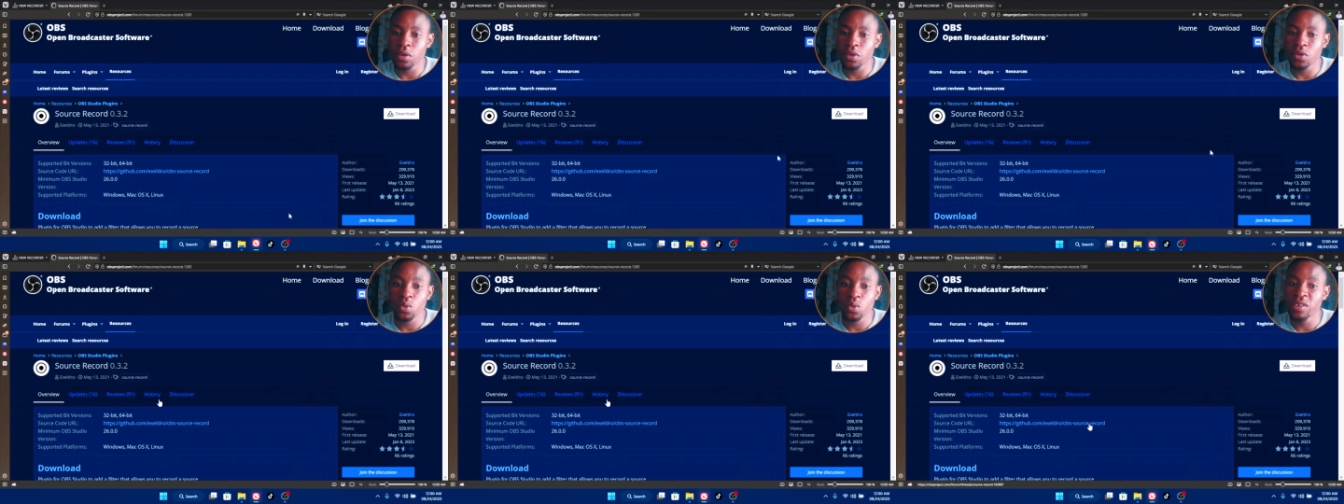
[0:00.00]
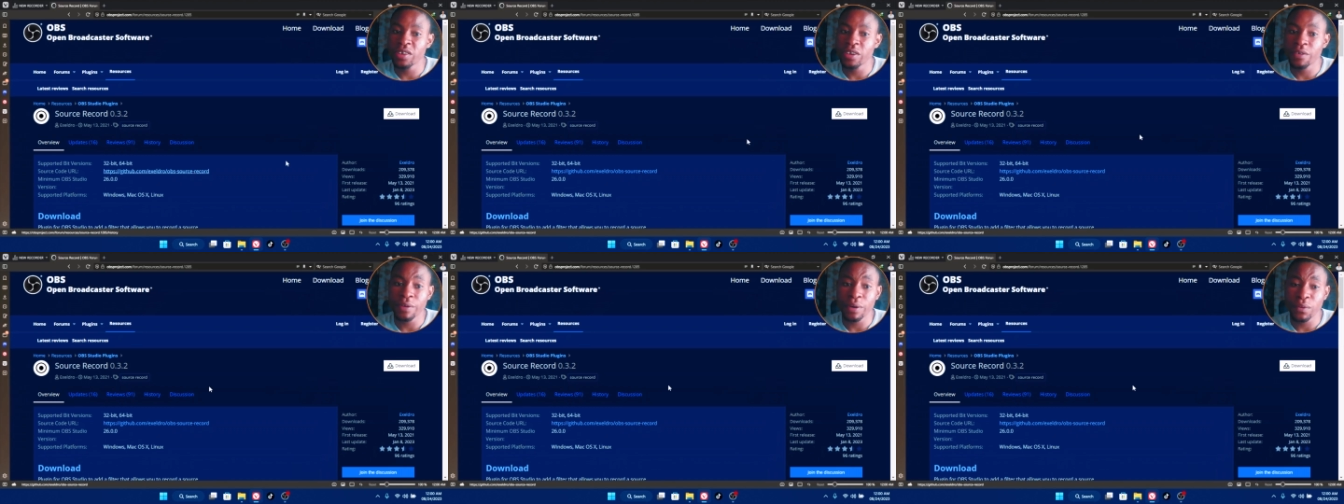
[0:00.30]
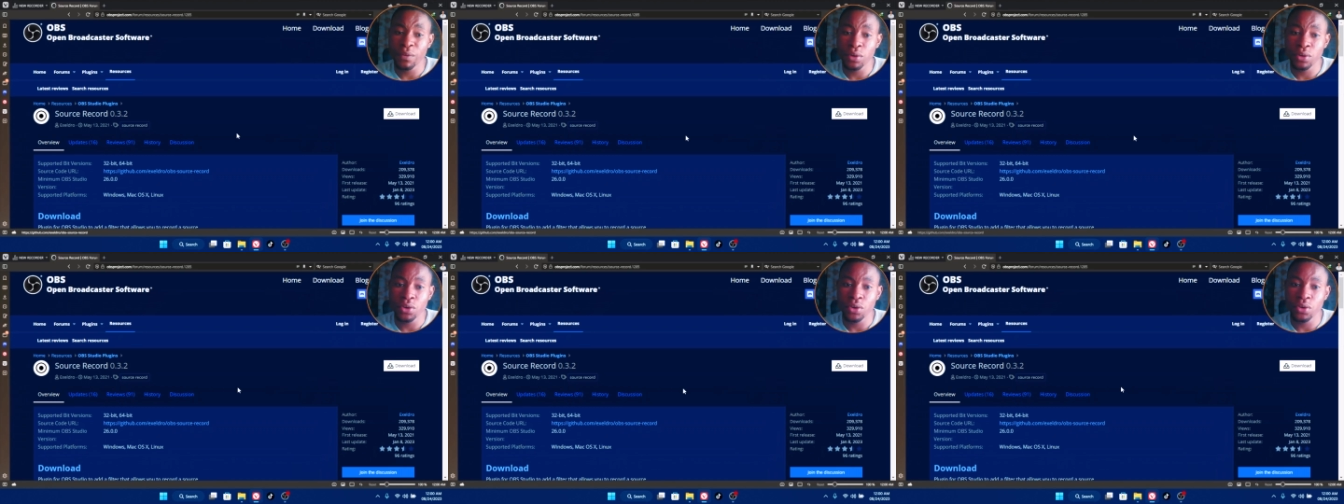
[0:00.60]
So whichever
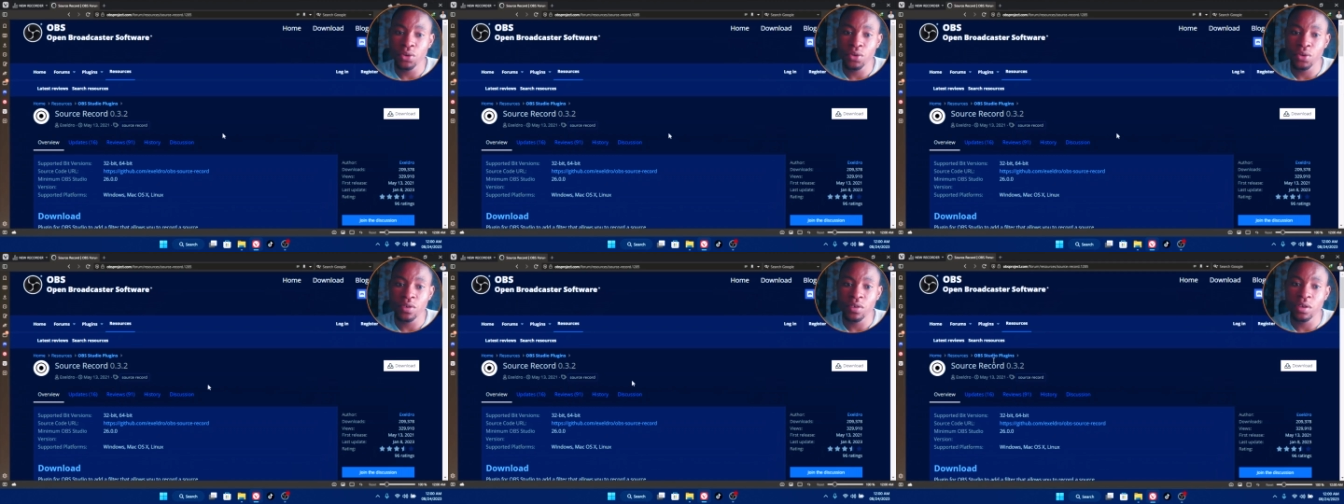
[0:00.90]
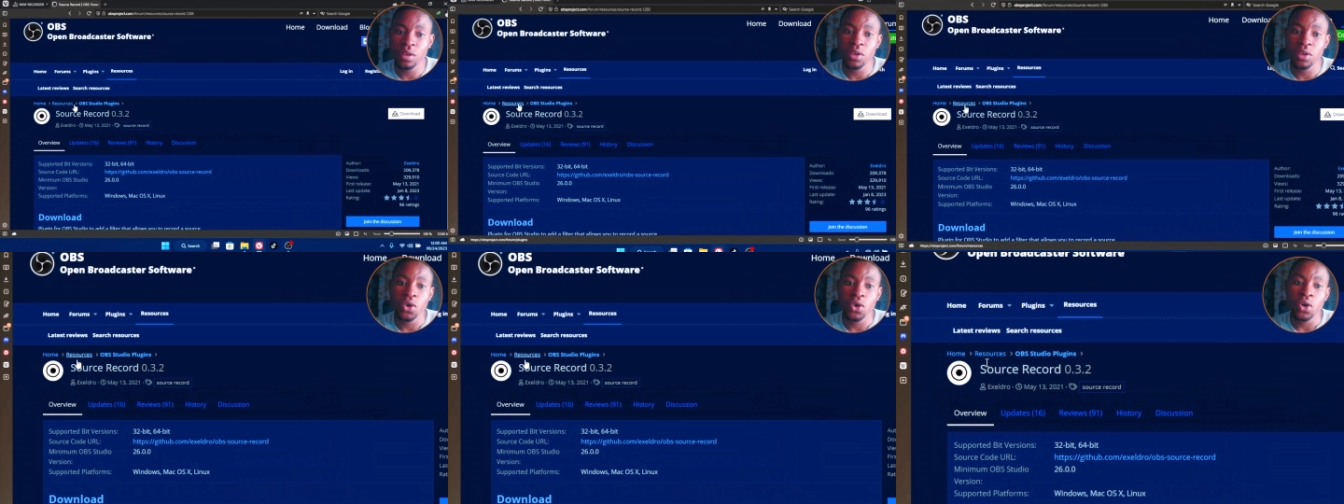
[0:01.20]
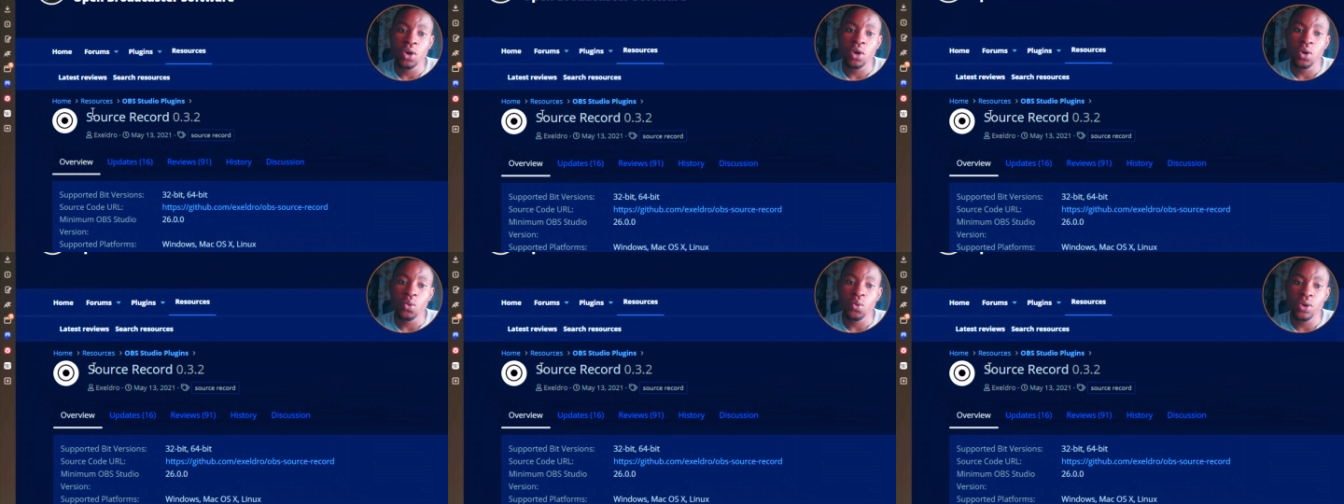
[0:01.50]
one you're using,
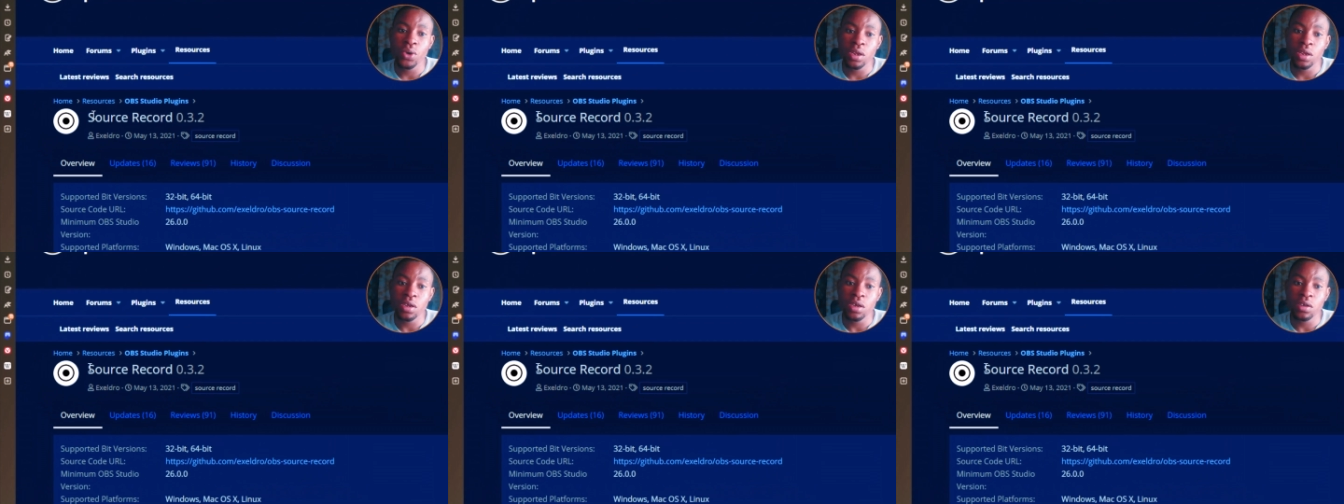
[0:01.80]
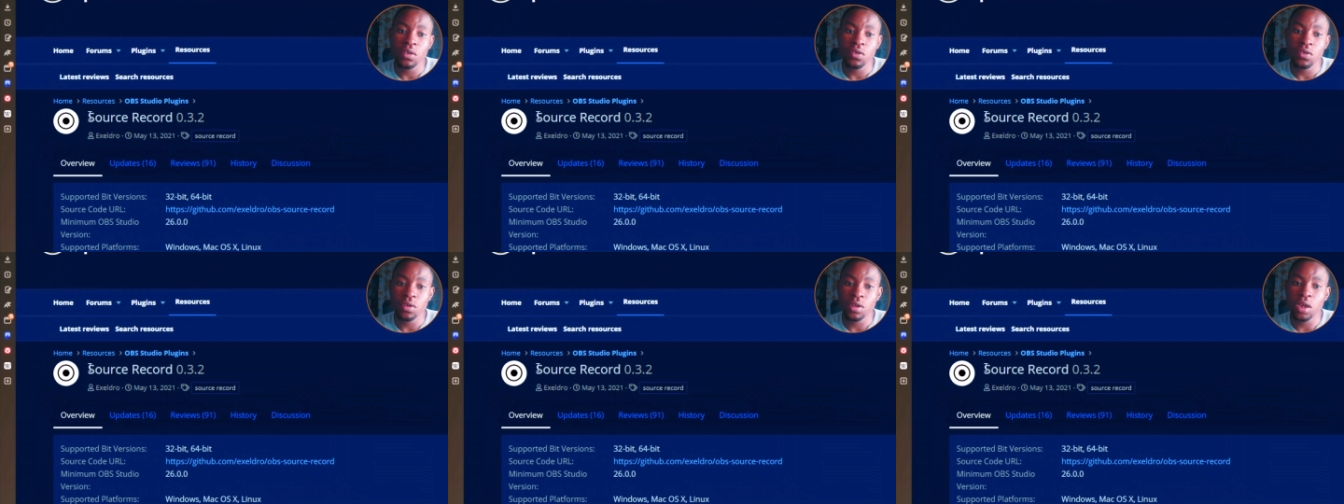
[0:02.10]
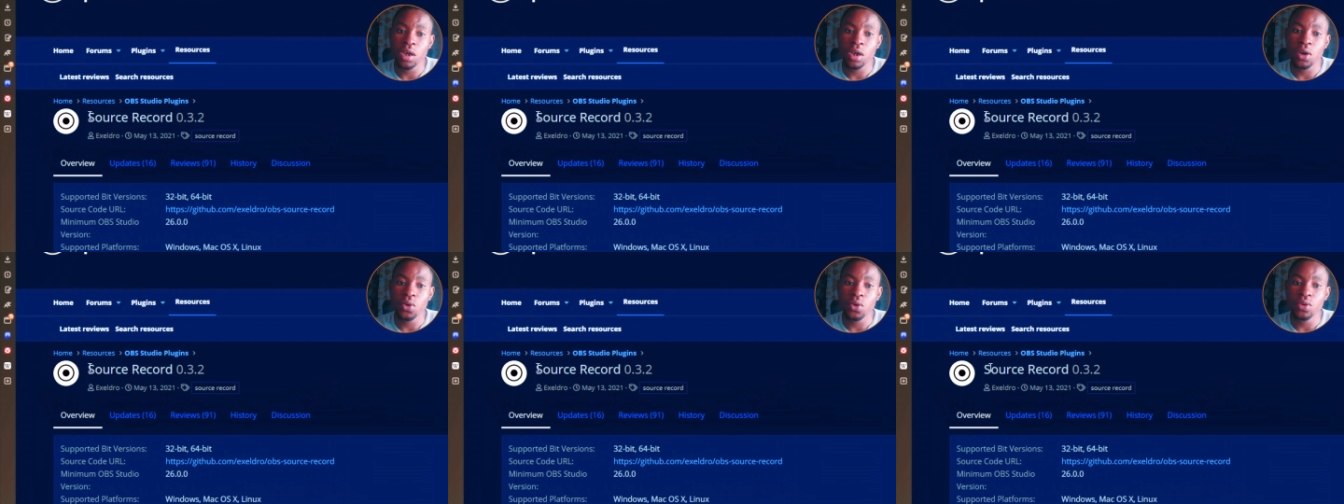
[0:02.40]
we need to
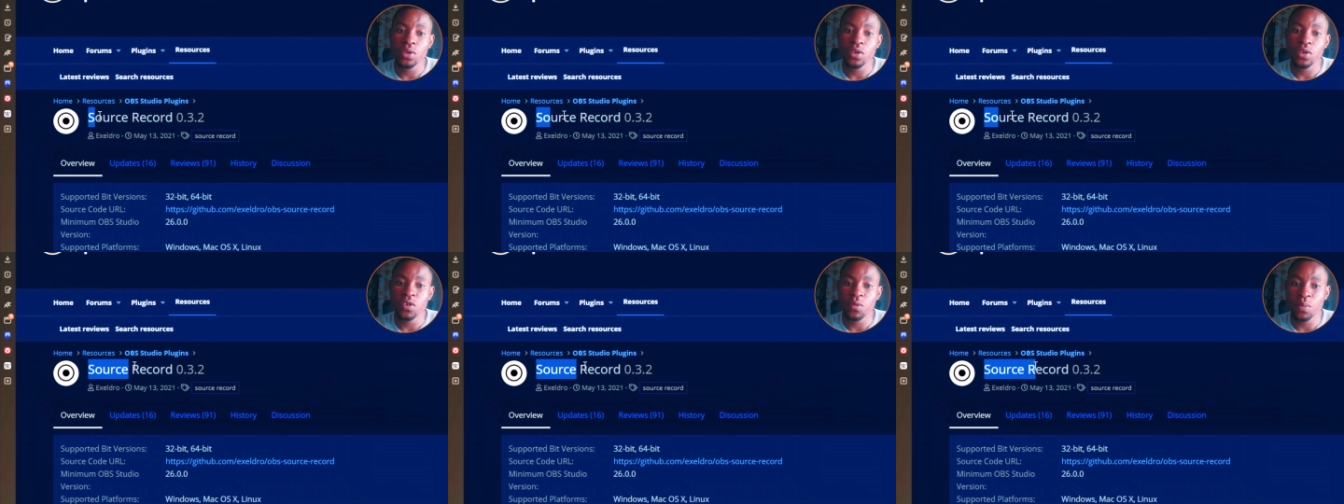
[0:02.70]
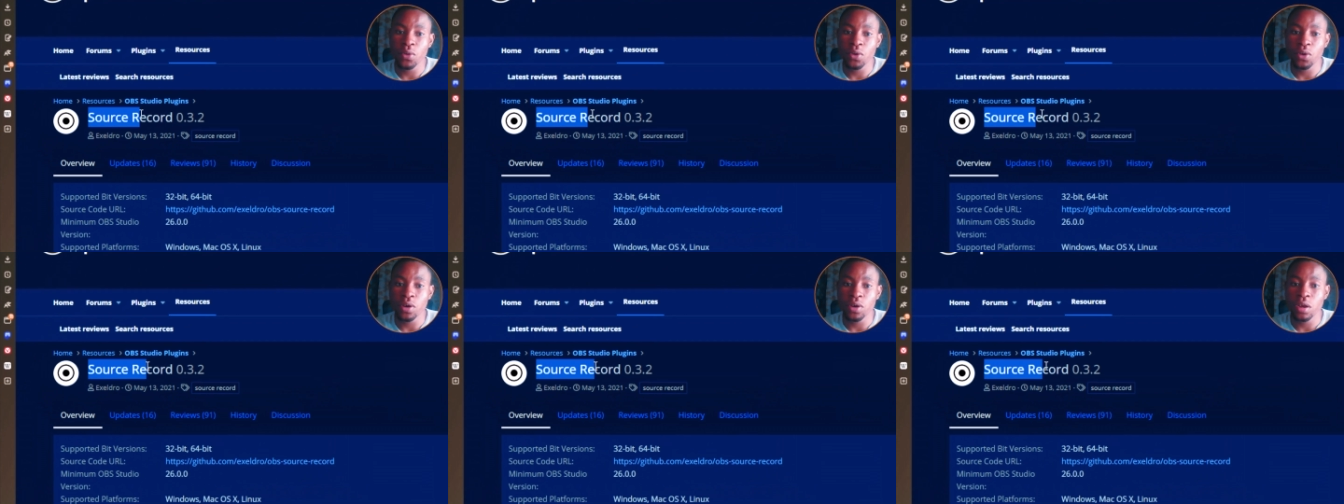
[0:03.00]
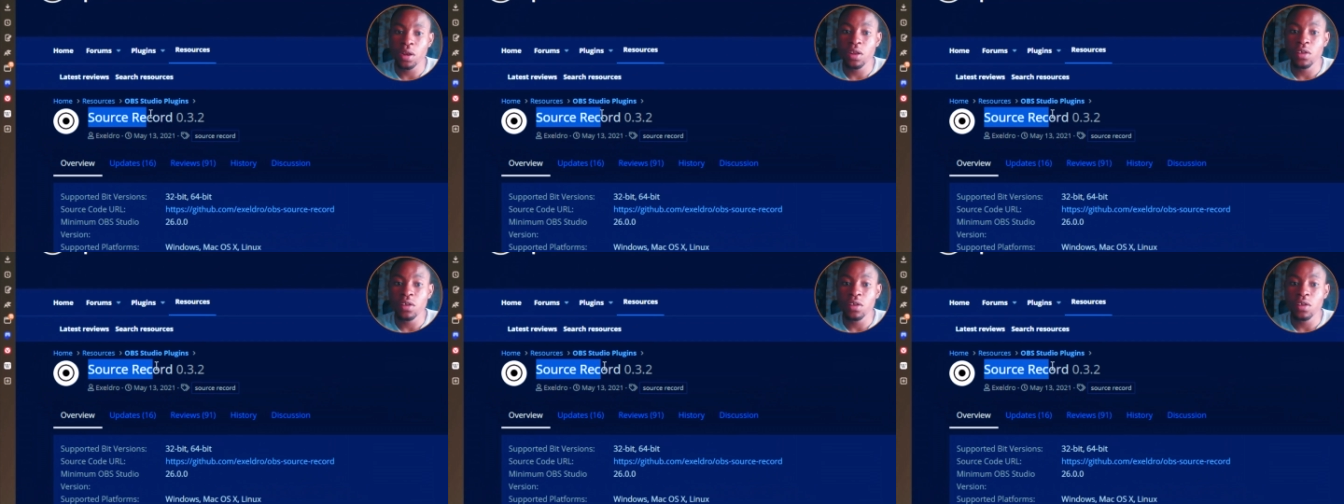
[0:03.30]
download this plugin.